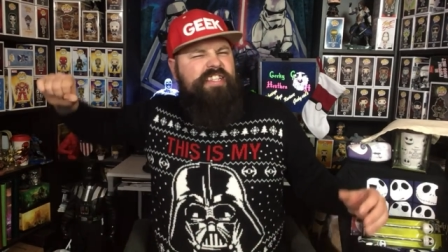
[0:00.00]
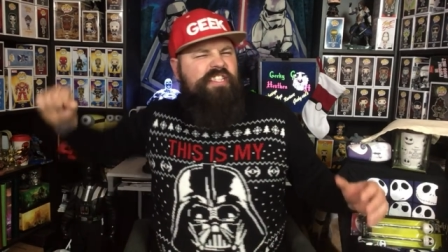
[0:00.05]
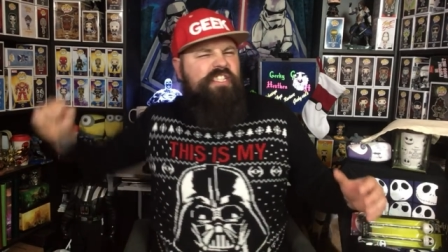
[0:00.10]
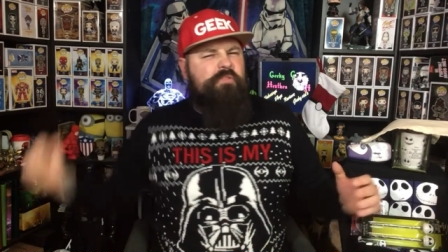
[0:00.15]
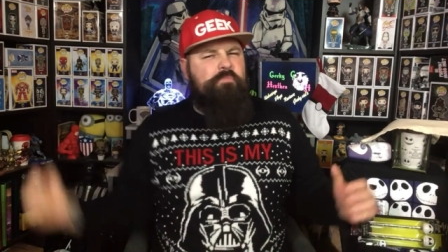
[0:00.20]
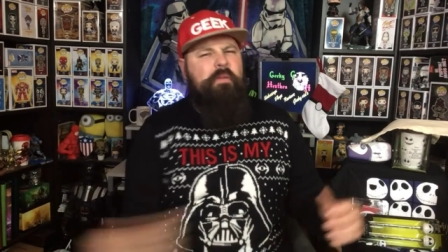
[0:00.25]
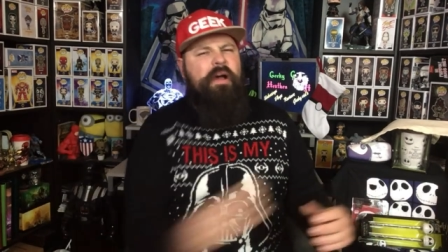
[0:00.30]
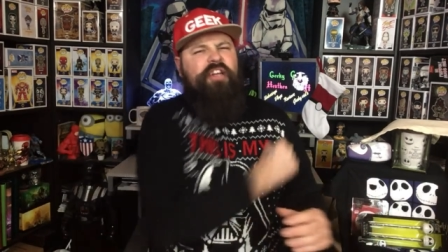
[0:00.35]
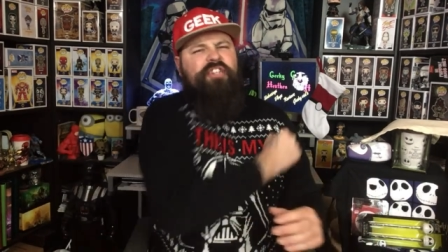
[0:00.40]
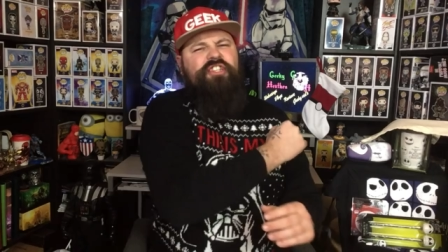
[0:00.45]

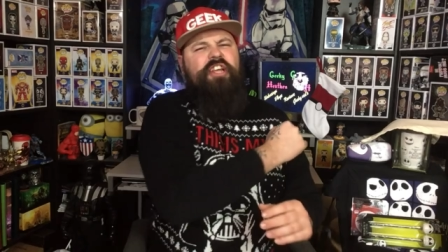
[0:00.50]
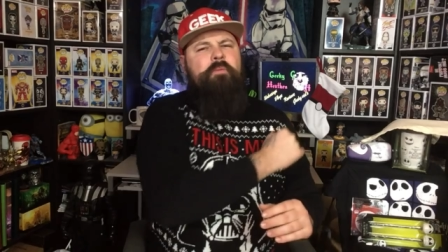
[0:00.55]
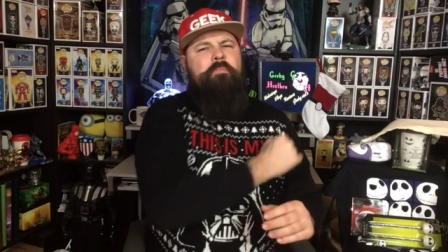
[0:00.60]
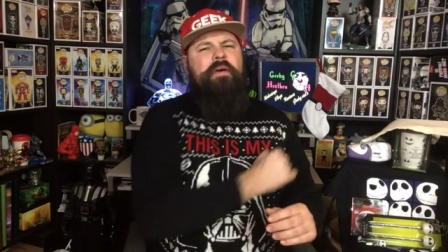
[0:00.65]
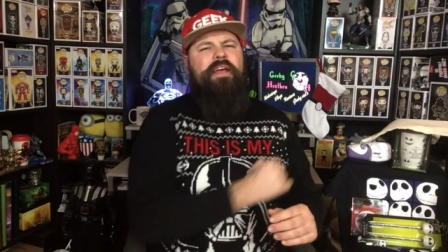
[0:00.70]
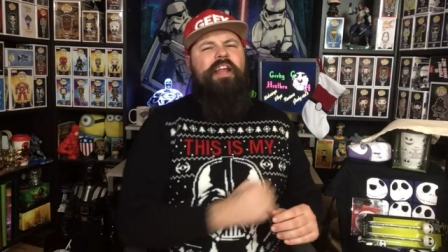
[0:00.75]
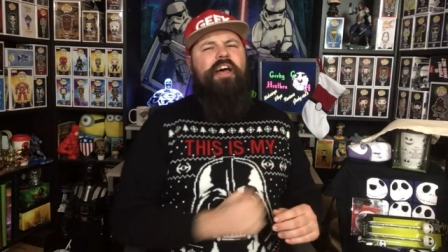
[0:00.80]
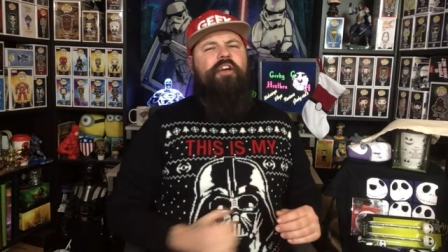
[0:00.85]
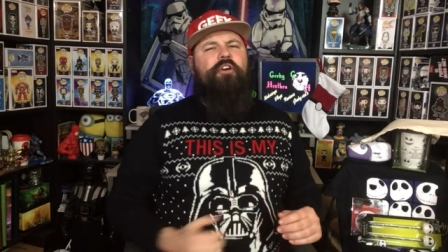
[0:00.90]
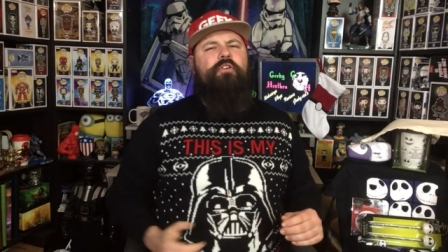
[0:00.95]
smash that
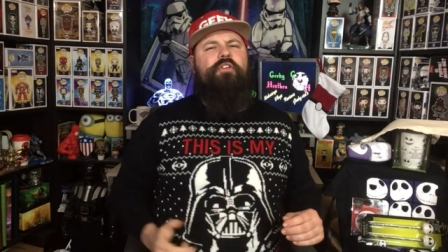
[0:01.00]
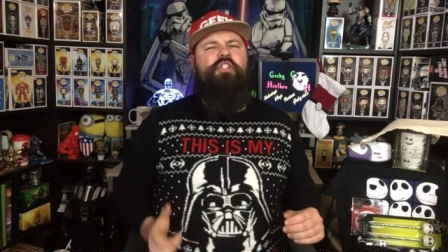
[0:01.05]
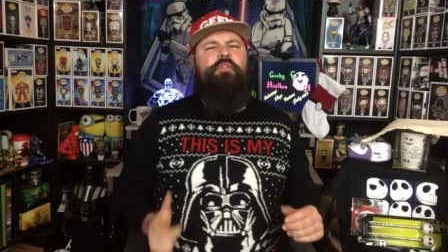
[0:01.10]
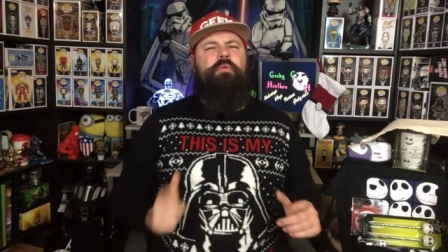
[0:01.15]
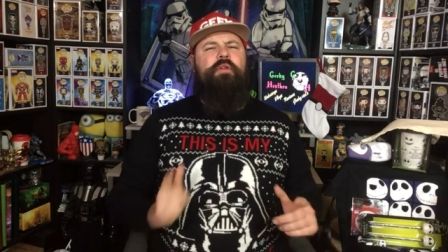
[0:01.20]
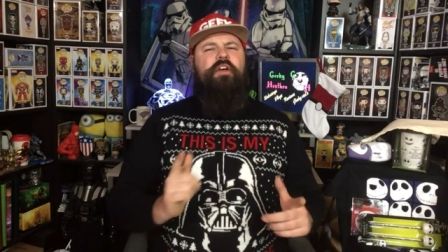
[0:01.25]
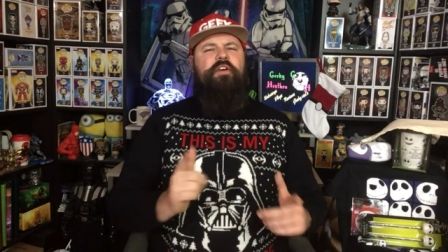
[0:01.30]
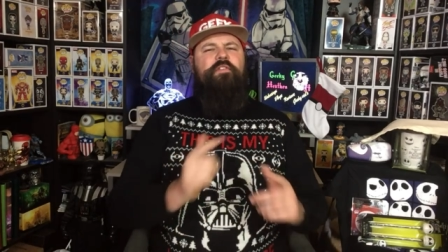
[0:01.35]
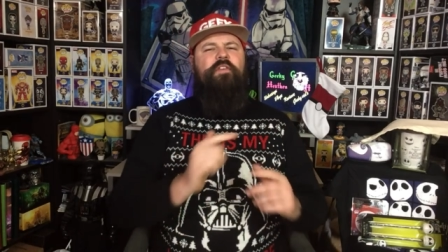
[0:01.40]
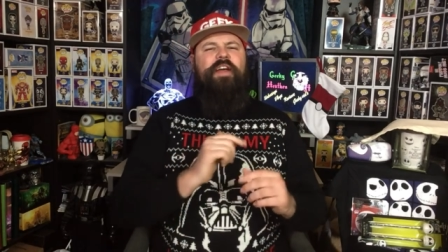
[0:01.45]
bell icon to
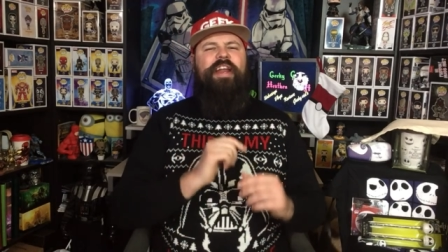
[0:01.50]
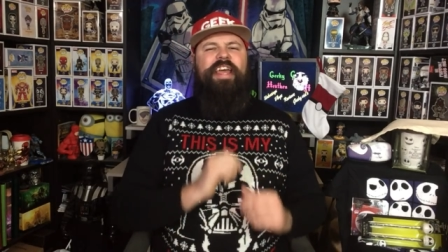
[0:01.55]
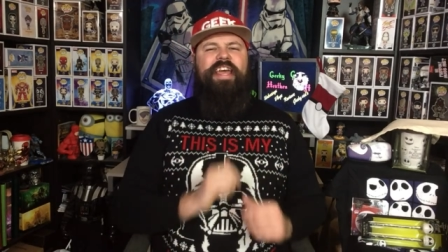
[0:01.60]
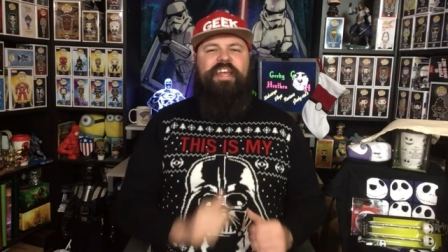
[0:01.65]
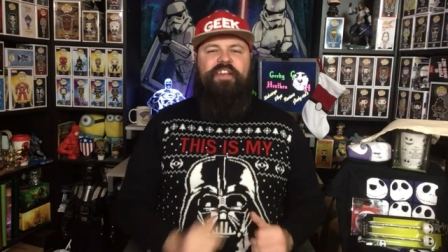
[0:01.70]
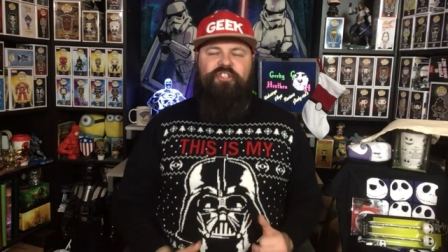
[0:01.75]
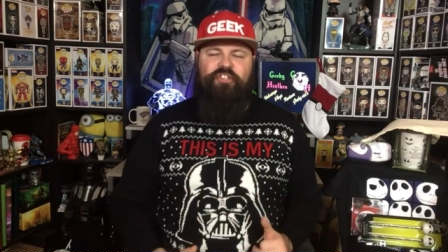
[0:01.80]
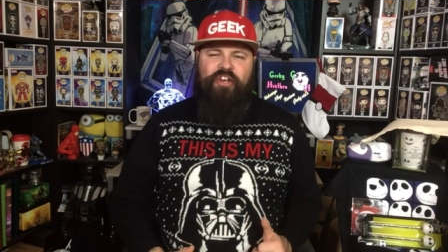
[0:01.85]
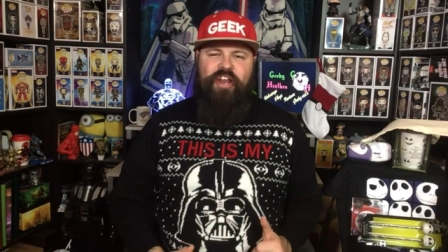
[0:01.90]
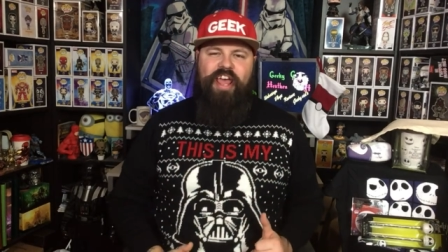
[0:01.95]
be notified
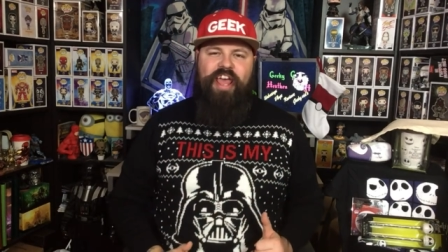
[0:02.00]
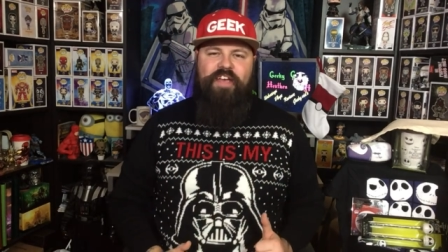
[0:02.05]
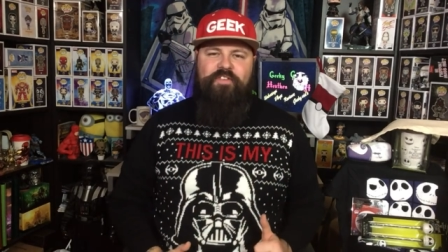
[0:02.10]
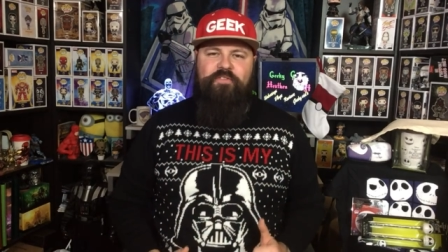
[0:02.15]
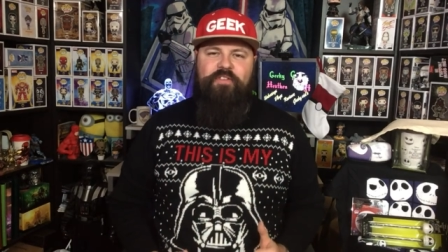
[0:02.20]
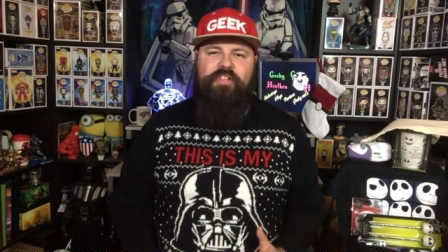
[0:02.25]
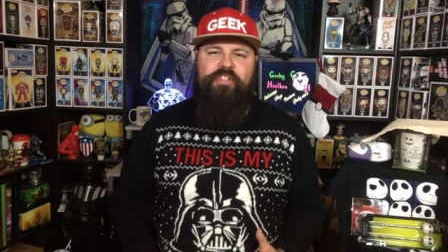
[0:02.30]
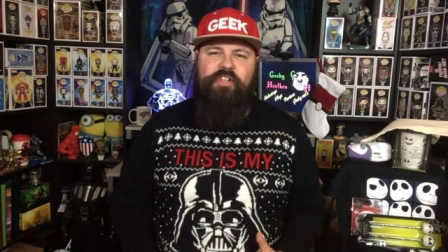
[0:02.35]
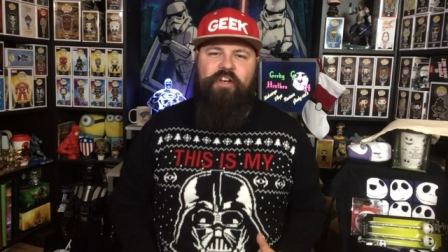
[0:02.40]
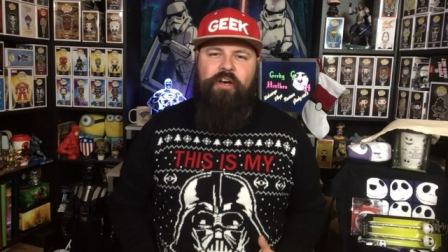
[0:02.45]
each and
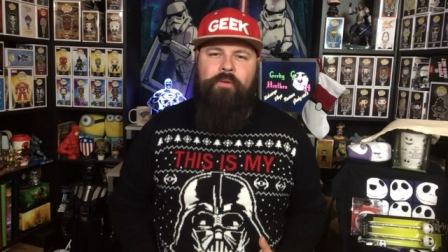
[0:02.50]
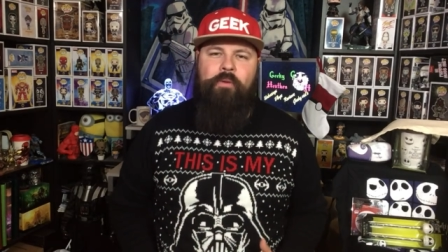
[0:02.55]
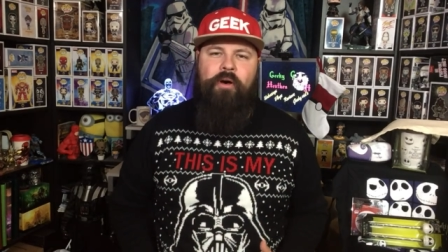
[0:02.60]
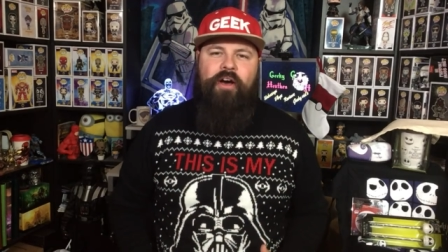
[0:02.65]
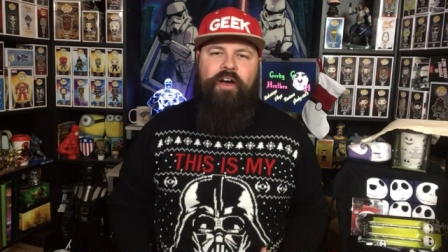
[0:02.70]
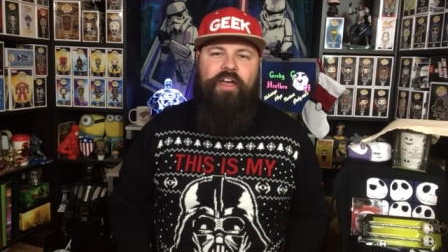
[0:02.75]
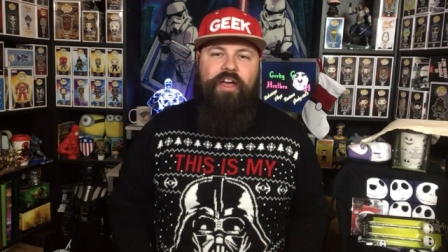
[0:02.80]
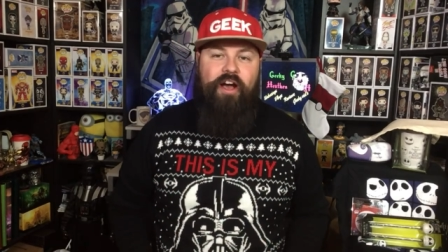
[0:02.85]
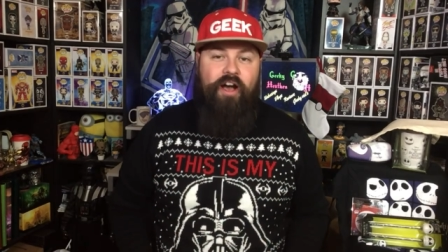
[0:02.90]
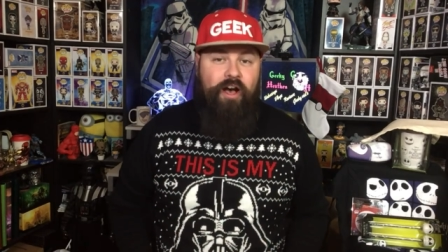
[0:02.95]
every time
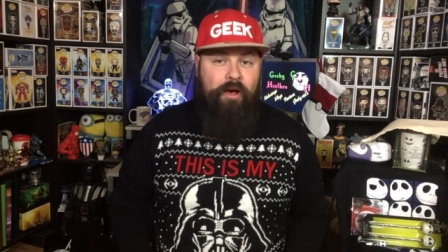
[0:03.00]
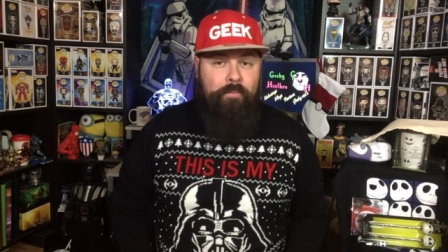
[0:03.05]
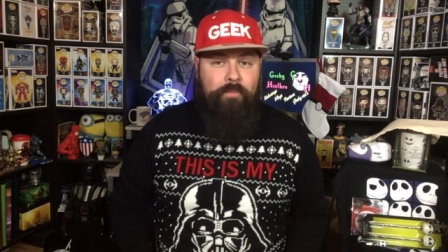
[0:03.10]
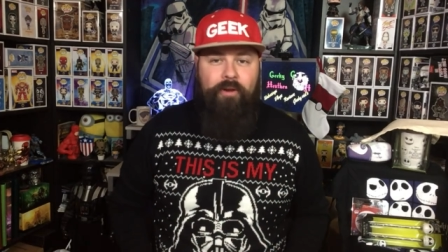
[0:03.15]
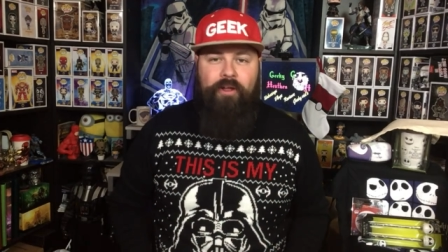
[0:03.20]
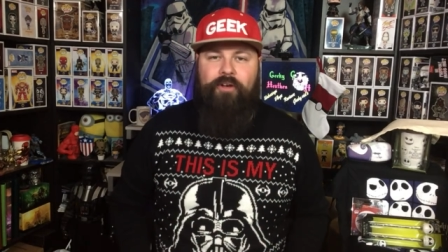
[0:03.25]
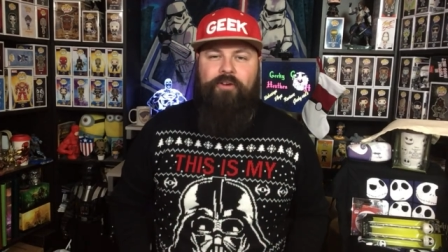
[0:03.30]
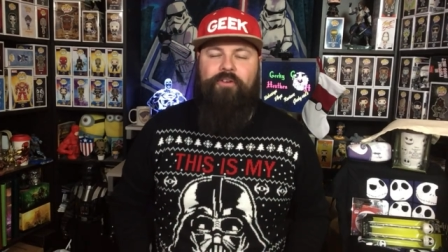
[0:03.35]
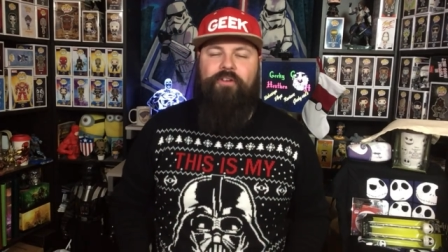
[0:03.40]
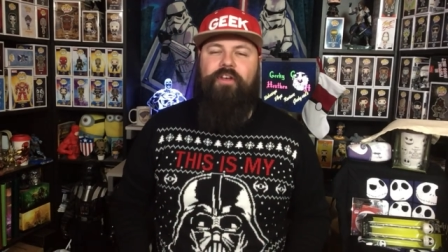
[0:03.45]
I
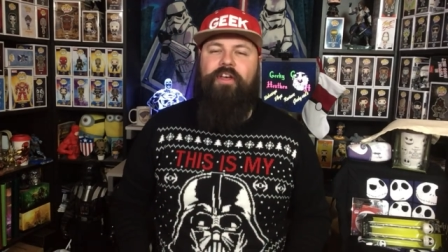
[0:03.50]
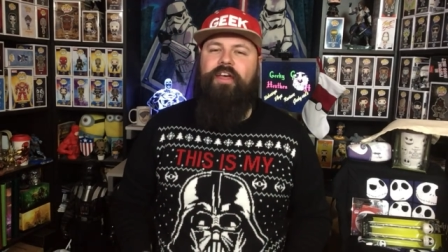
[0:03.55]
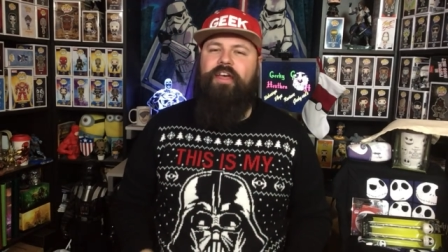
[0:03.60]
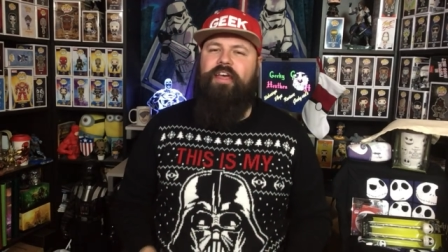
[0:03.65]
upload.